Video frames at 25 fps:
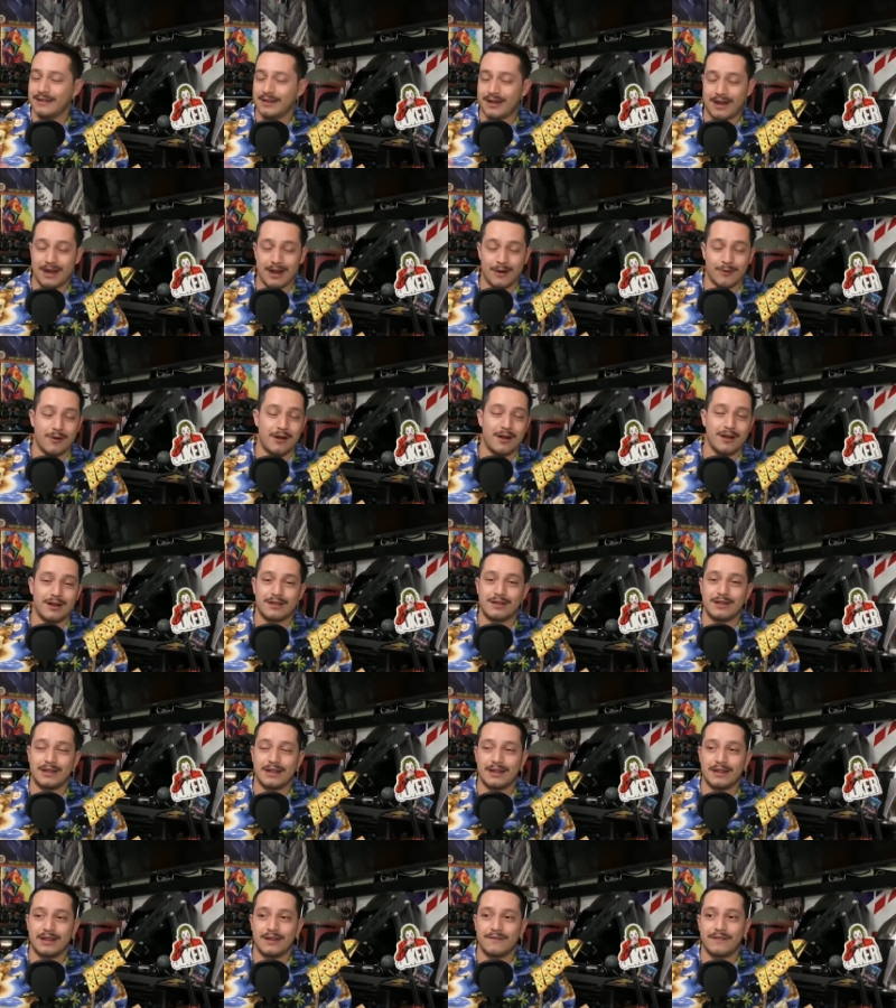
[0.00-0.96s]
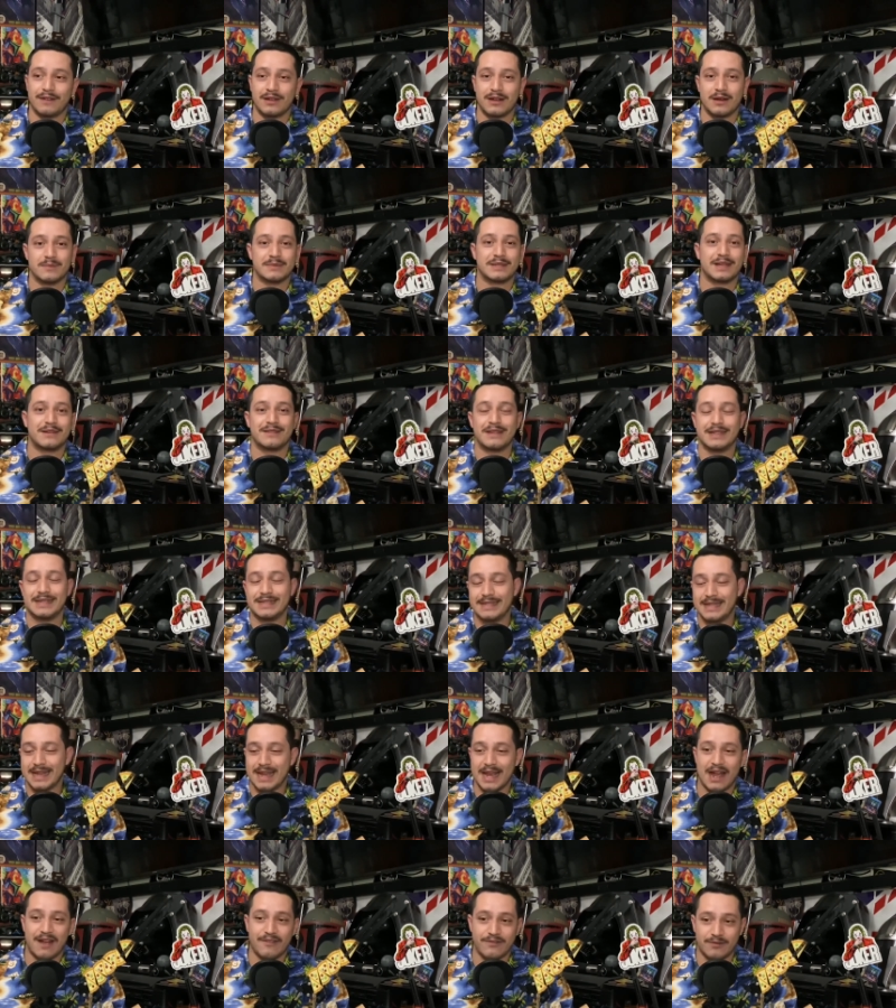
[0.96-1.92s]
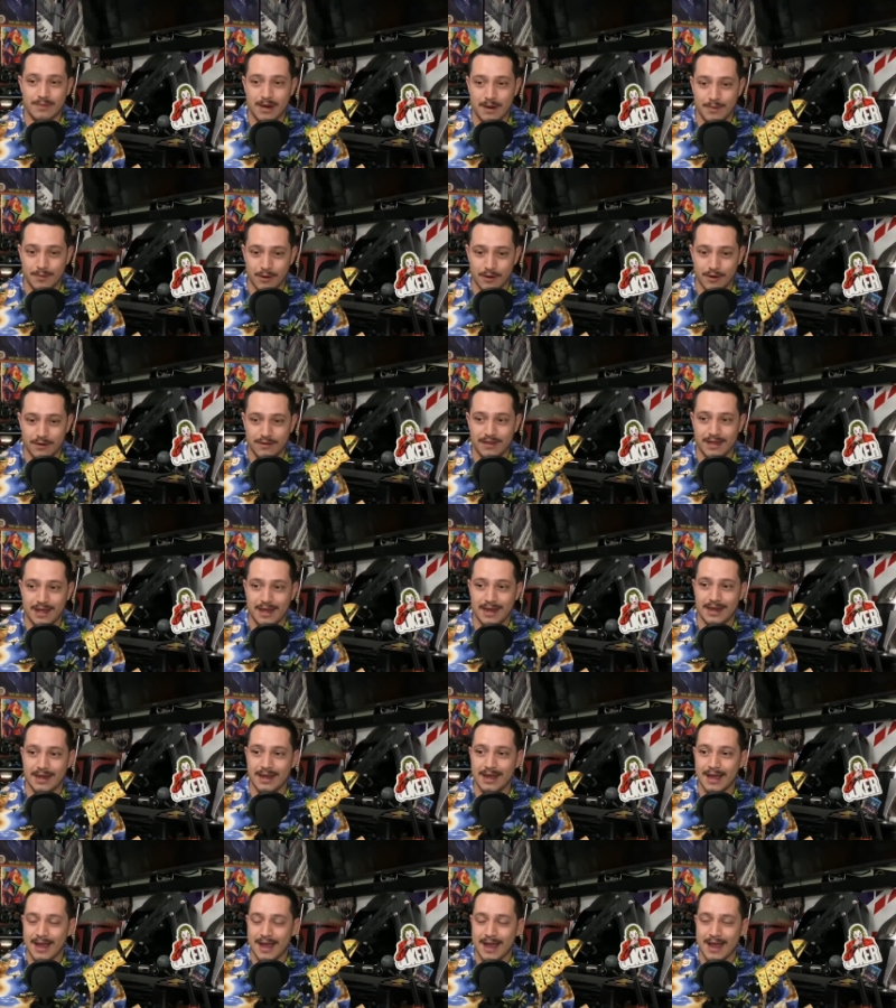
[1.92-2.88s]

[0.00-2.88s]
ironically enough, it comes out the day after my birthday,